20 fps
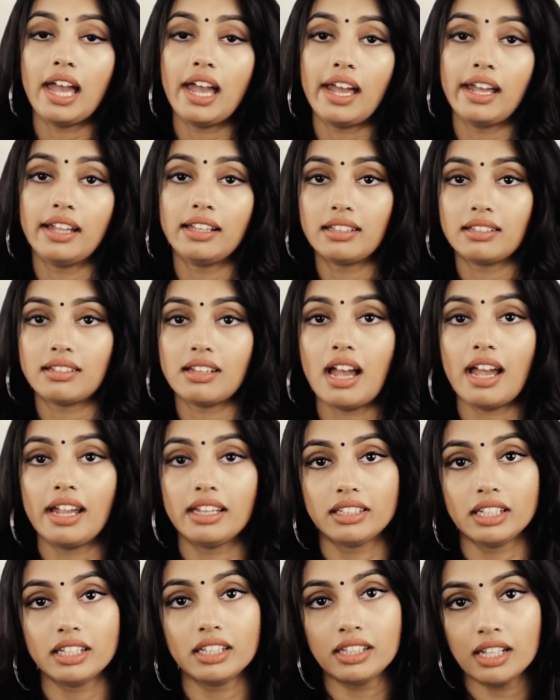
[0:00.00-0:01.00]
and I
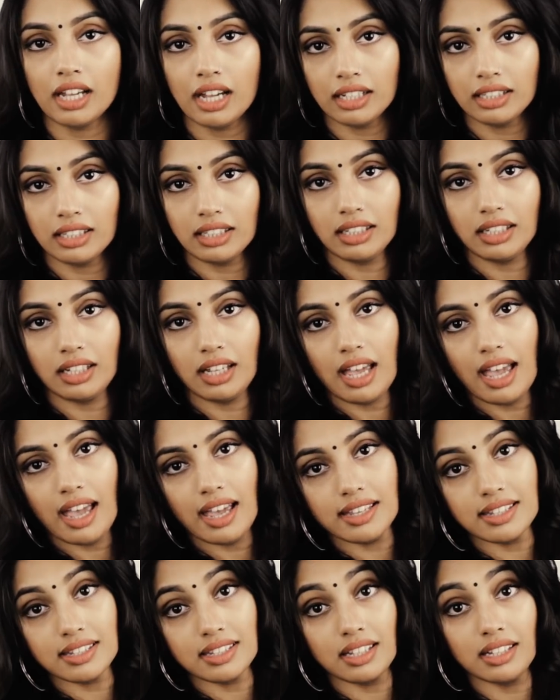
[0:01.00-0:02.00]
did that
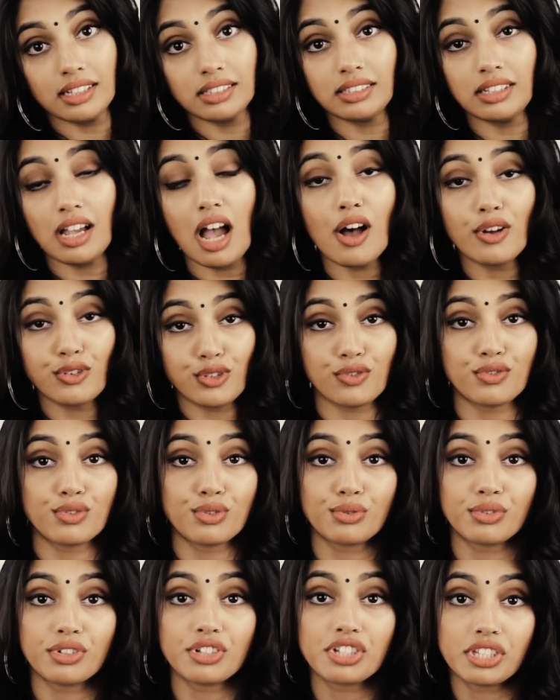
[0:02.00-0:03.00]
as a House of
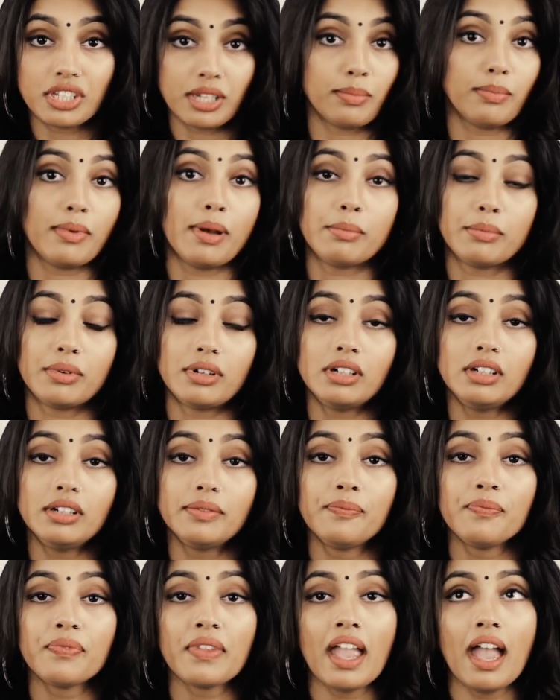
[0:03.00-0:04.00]
Suraj team member.
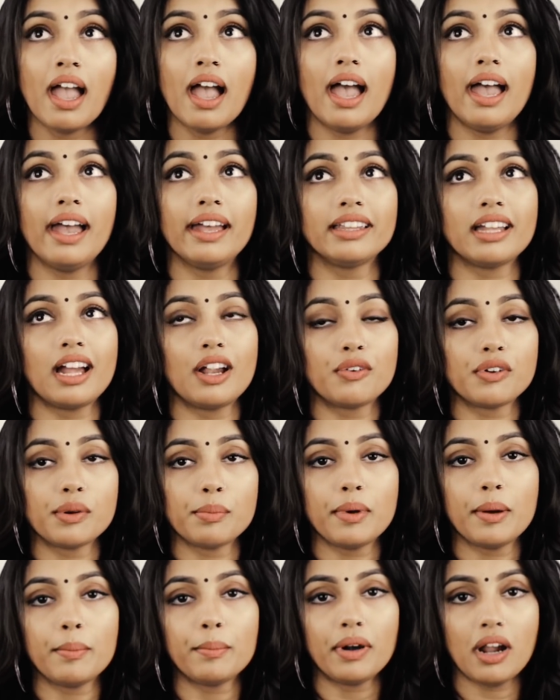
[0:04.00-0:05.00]
And I
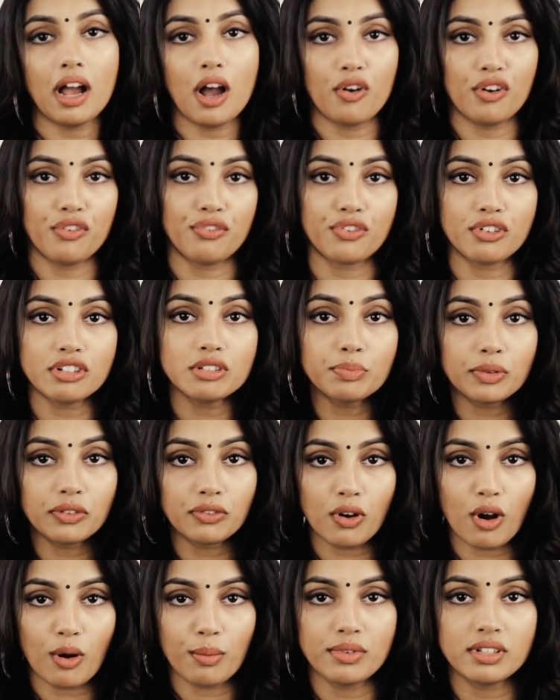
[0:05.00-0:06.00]
remember our first
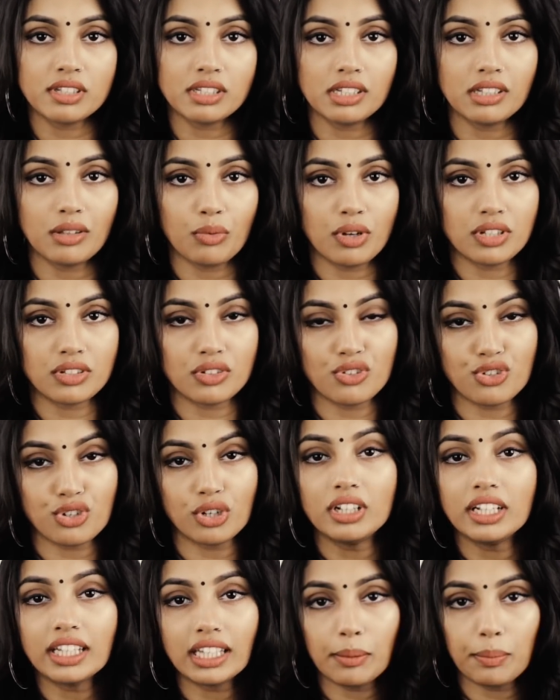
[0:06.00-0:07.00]
performance, it was on
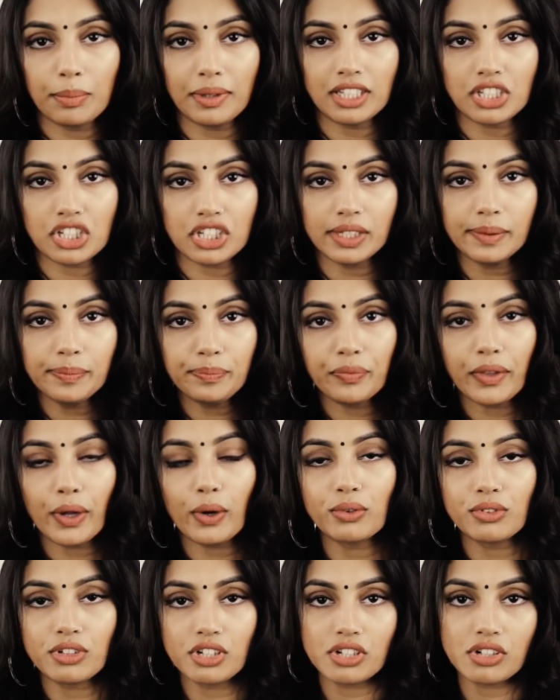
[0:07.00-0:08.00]
Choli Ke Piche
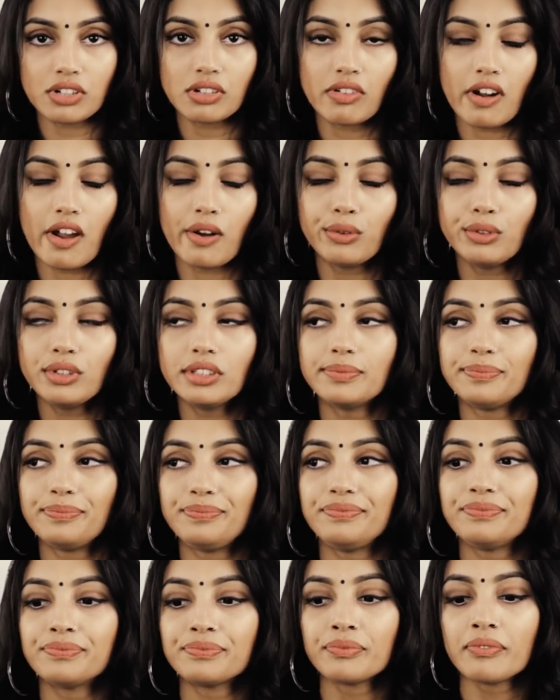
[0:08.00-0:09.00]
audition round,
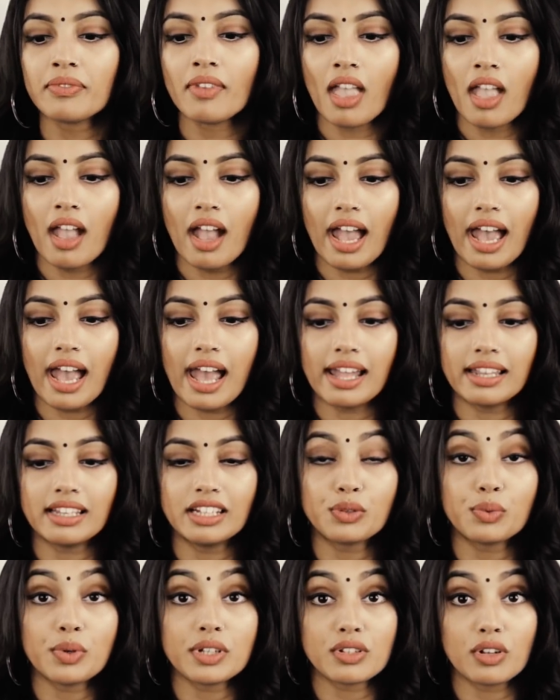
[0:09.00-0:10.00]
and
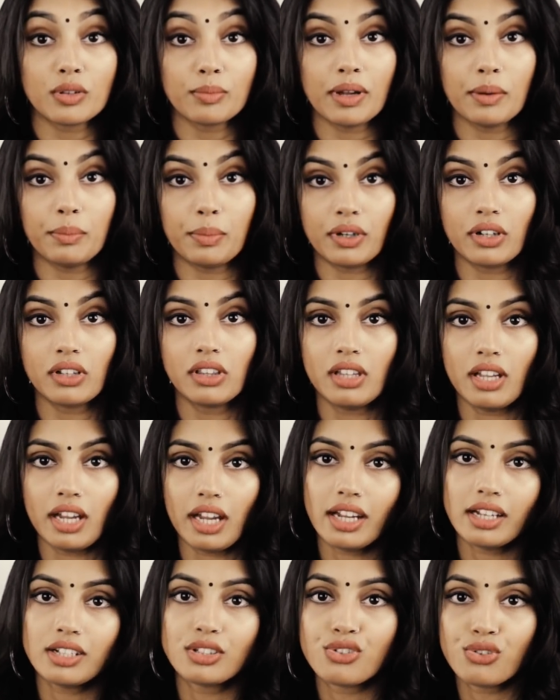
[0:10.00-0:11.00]
it was on my
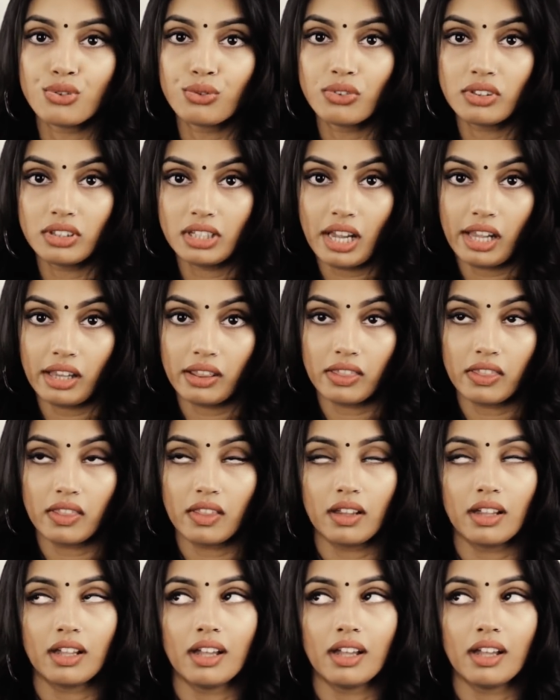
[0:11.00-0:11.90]
birthday, June tenth,